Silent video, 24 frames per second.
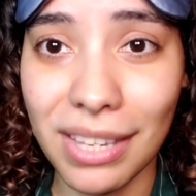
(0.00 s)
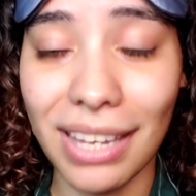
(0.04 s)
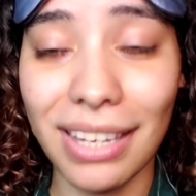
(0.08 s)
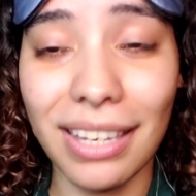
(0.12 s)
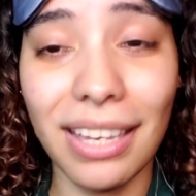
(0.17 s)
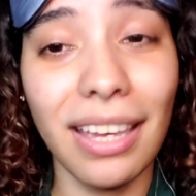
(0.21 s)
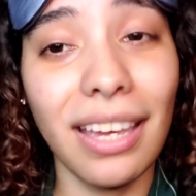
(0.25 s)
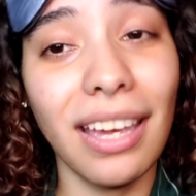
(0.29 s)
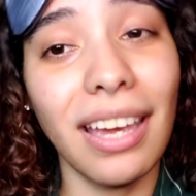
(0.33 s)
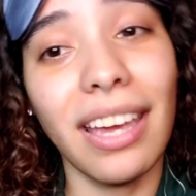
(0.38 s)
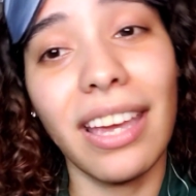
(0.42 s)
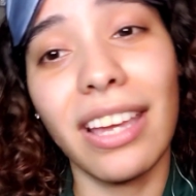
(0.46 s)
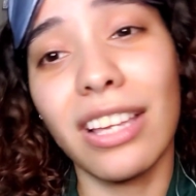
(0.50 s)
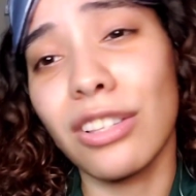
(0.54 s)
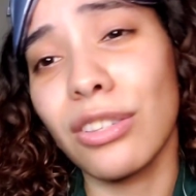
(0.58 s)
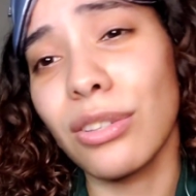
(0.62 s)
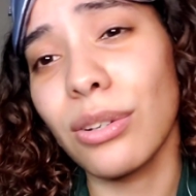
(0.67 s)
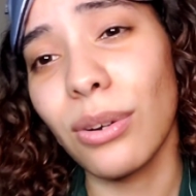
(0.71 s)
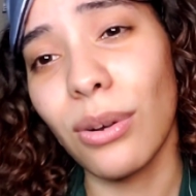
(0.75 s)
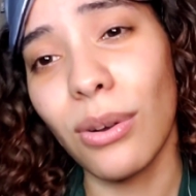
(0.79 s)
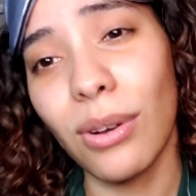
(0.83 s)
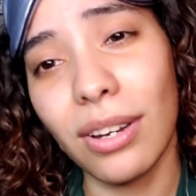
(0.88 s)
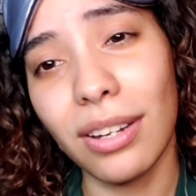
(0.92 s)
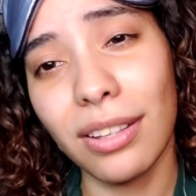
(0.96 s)
I can't
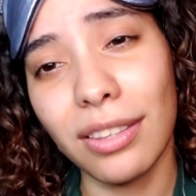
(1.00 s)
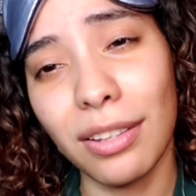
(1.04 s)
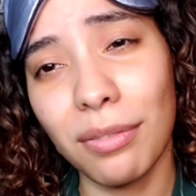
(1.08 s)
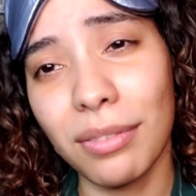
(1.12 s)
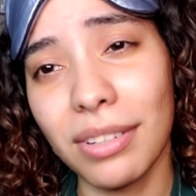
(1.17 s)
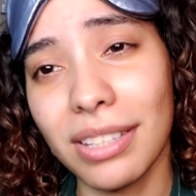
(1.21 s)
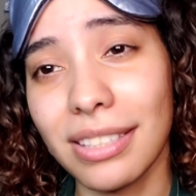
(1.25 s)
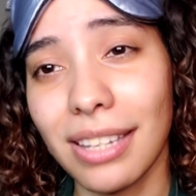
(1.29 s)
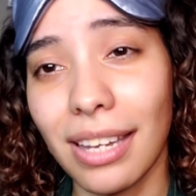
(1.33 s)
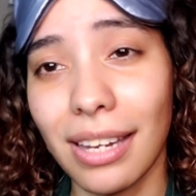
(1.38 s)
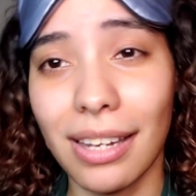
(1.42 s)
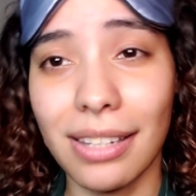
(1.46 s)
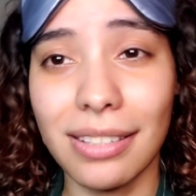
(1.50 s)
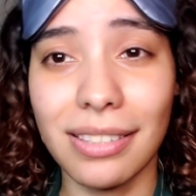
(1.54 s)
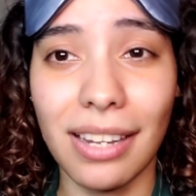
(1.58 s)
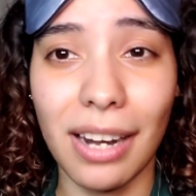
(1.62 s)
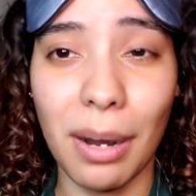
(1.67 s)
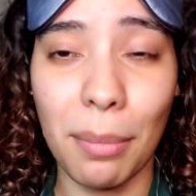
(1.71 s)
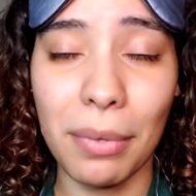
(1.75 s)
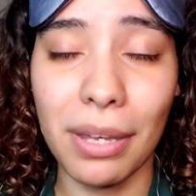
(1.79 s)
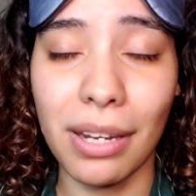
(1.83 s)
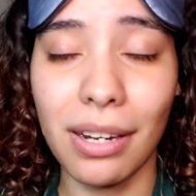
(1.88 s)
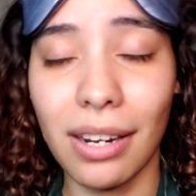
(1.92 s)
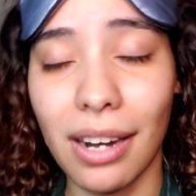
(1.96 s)
answer all of them because, like I said,
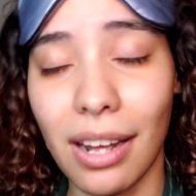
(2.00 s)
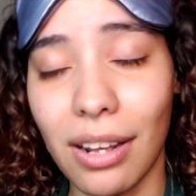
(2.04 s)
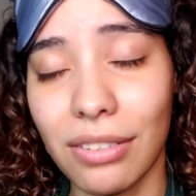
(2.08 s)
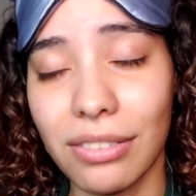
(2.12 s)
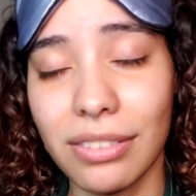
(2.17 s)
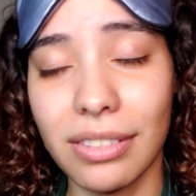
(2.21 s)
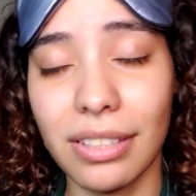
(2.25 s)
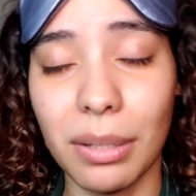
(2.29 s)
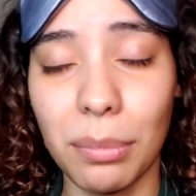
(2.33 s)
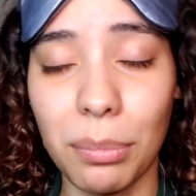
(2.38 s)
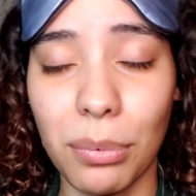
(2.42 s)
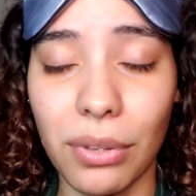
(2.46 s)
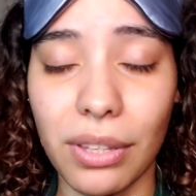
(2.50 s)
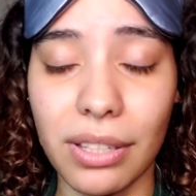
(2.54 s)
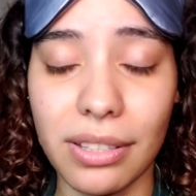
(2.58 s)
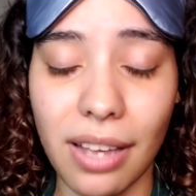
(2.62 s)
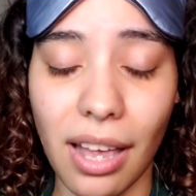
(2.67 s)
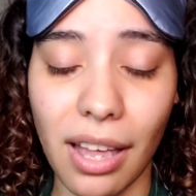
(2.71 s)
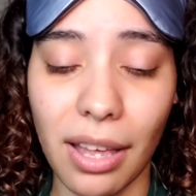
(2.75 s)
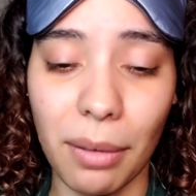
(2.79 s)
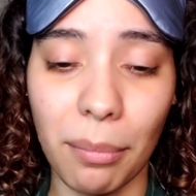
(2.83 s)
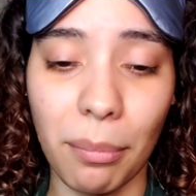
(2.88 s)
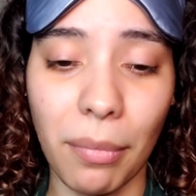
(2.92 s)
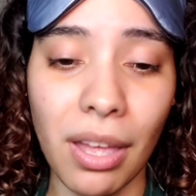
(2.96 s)
I'm in and out of sleep all the
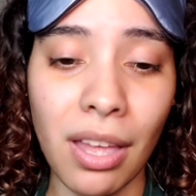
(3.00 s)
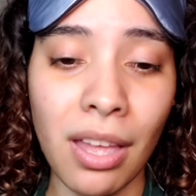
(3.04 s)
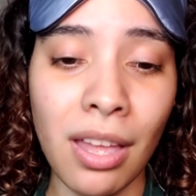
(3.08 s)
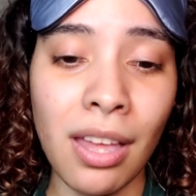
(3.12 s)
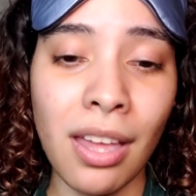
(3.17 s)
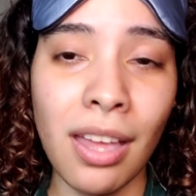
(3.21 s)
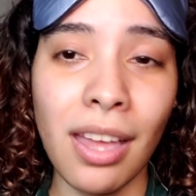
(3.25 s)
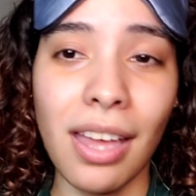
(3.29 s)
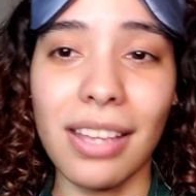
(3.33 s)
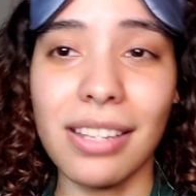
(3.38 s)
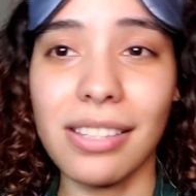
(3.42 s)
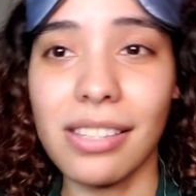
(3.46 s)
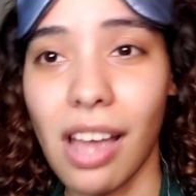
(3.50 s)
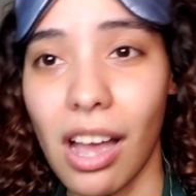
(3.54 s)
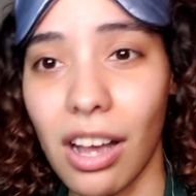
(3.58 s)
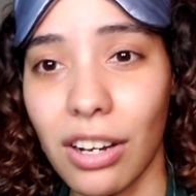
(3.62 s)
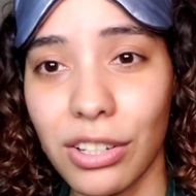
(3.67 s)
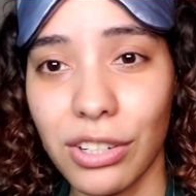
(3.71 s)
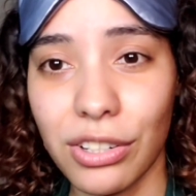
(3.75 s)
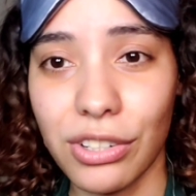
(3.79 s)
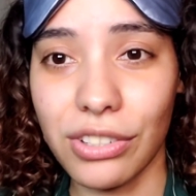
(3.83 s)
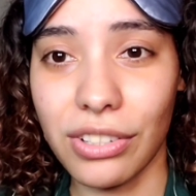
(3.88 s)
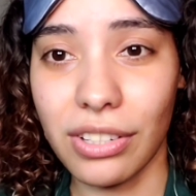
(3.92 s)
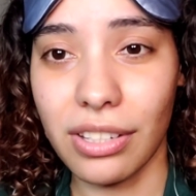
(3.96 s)
time and
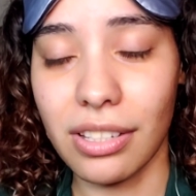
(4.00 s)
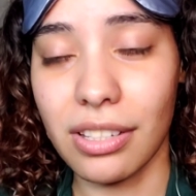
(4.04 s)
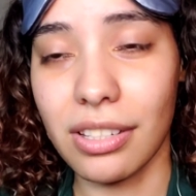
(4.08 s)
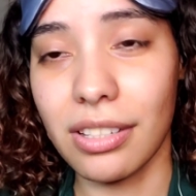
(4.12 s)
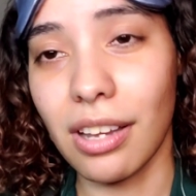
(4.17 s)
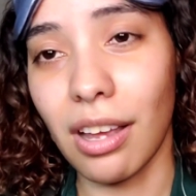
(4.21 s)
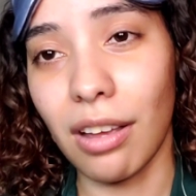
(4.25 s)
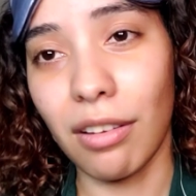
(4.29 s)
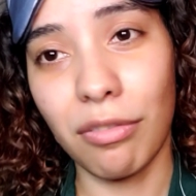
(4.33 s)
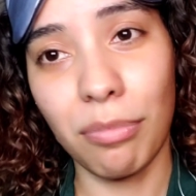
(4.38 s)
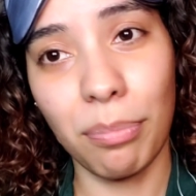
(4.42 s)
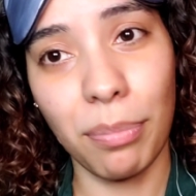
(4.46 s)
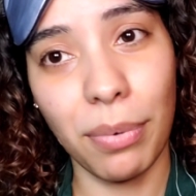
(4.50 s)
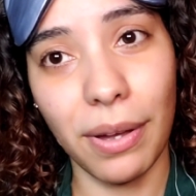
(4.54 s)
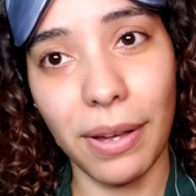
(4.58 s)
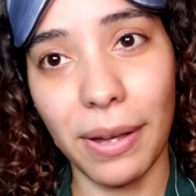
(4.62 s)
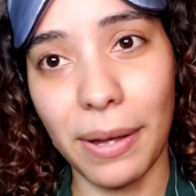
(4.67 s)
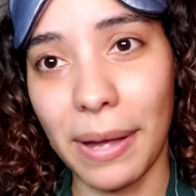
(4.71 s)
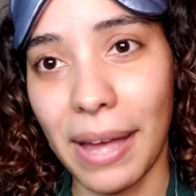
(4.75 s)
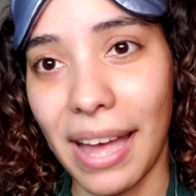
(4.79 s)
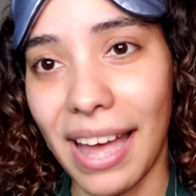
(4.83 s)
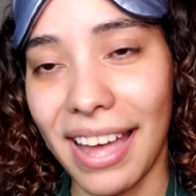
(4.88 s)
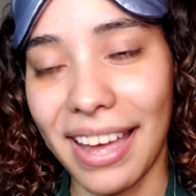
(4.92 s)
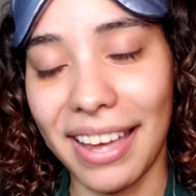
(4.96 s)
doctors and stuff,
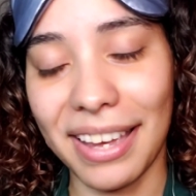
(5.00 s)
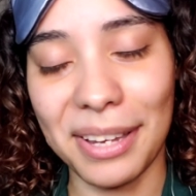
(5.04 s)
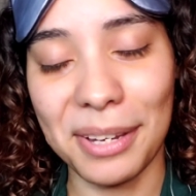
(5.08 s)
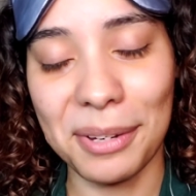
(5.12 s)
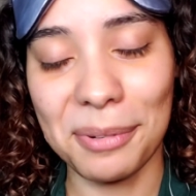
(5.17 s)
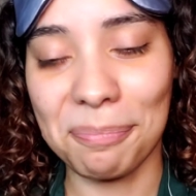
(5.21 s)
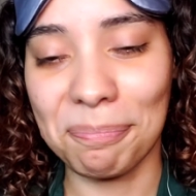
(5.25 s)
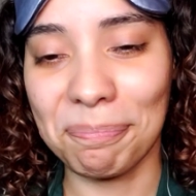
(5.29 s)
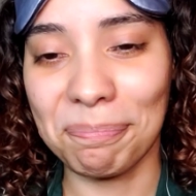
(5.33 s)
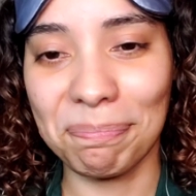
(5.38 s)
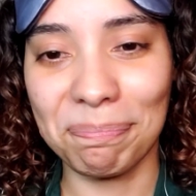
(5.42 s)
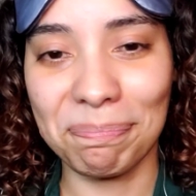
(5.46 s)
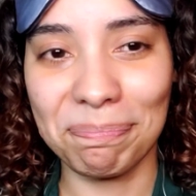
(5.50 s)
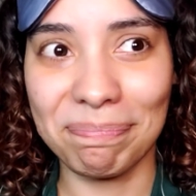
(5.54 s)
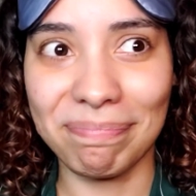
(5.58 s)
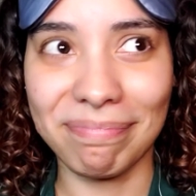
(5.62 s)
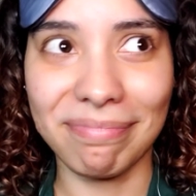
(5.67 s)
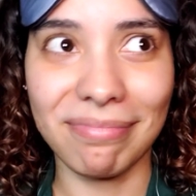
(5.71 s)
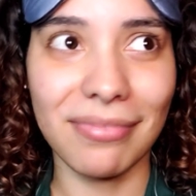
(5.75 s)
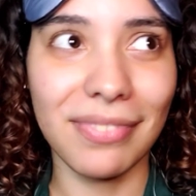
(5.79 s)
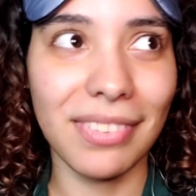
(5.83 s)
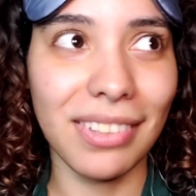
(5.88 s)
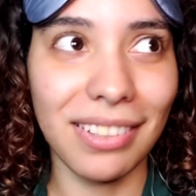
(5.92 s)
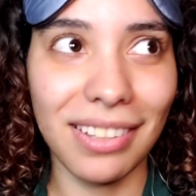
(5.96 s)
but I
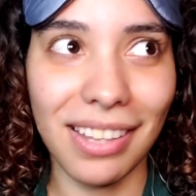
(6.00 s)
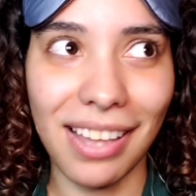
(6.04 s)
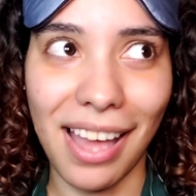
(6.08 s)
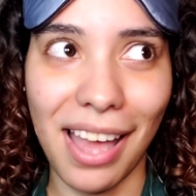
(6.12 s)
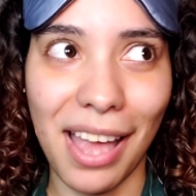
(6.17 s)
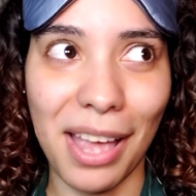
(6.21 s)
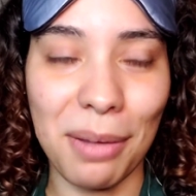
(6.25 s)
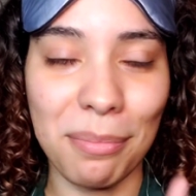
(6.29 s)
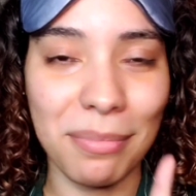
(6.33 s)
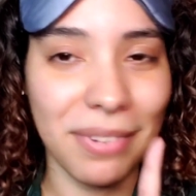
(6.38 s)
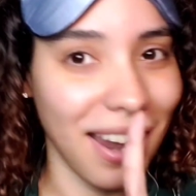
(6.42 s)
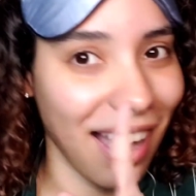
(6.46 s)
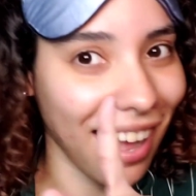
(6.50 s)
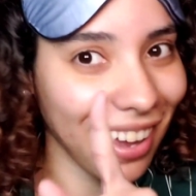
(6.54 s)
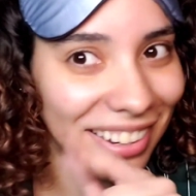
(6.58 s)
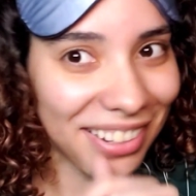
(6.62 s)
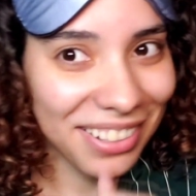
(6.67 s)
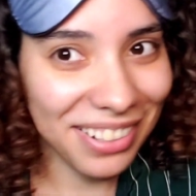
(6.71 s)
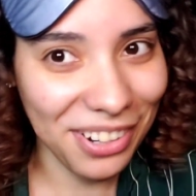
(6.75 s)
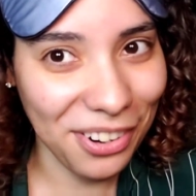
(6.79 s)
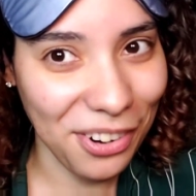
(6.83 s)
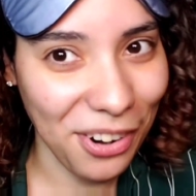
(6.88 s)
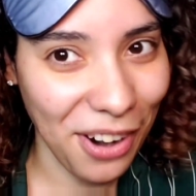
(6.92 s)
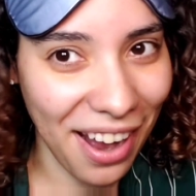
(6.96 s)
am not
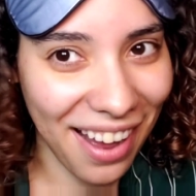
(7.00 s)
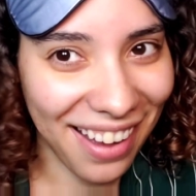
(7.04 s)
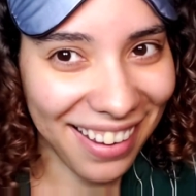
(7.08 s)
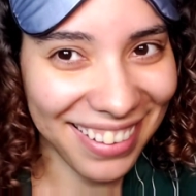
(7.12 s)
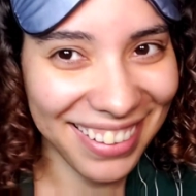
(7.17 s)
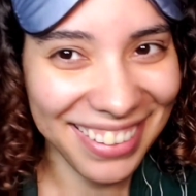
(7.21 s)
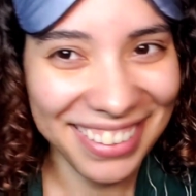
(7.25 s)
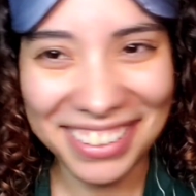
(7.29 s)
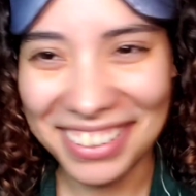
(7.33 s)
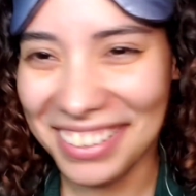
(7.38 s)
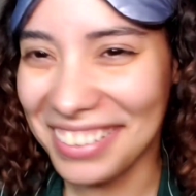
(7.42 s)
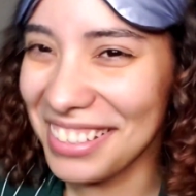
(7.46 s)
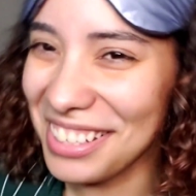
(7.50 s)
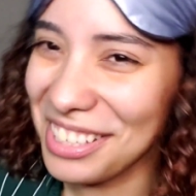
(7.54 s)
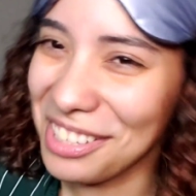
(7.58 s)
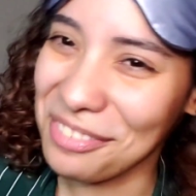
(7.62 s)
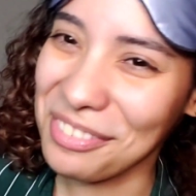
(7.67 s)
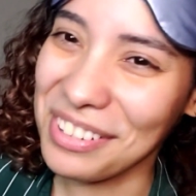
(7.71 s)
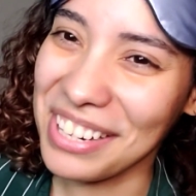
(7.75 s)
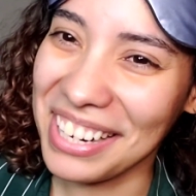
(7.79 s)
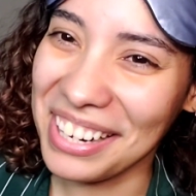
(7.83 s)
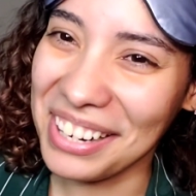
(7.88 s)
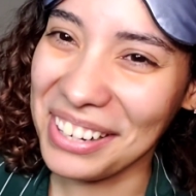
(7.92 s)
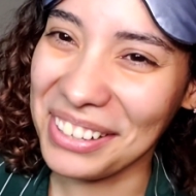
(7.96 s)
gonna cry on this
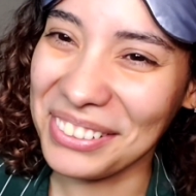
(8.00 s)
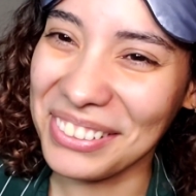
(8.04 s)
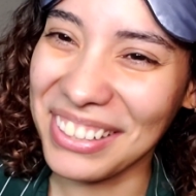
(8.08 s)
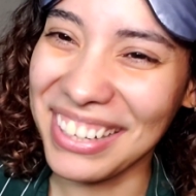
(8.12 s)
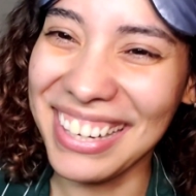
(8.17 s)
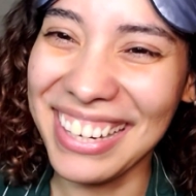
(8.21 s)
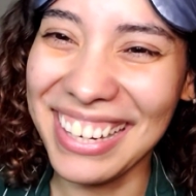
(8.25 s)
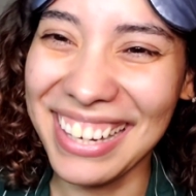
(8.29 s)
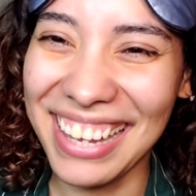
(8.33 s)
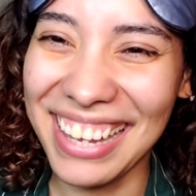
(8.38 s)
video.